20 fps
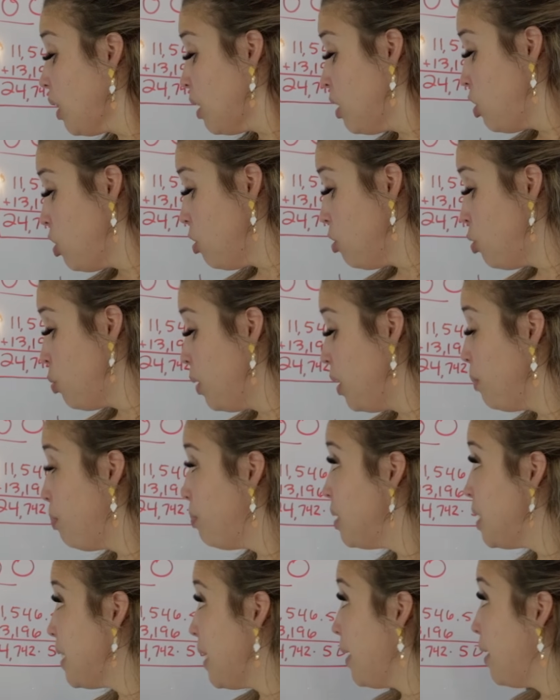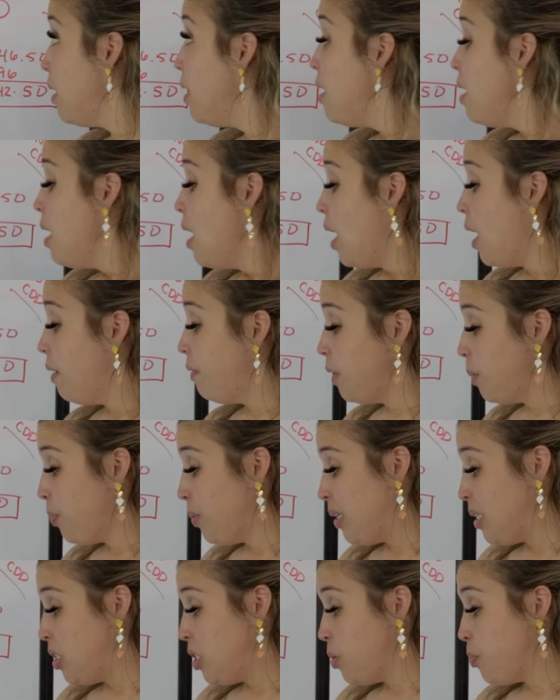So 20% of the
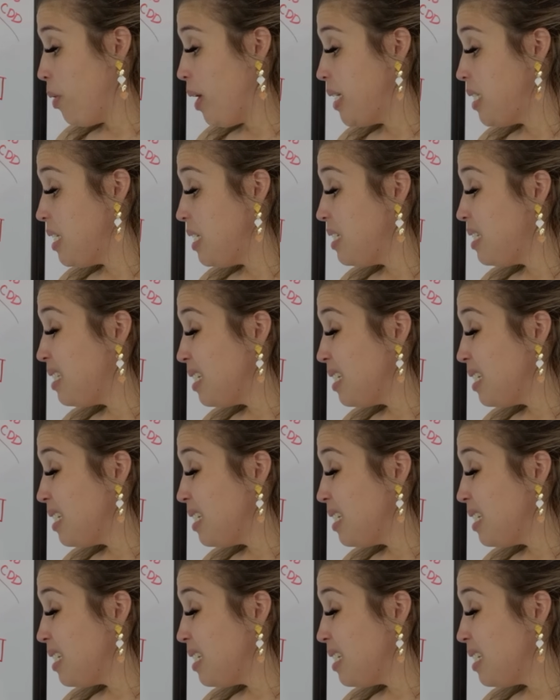purchase price is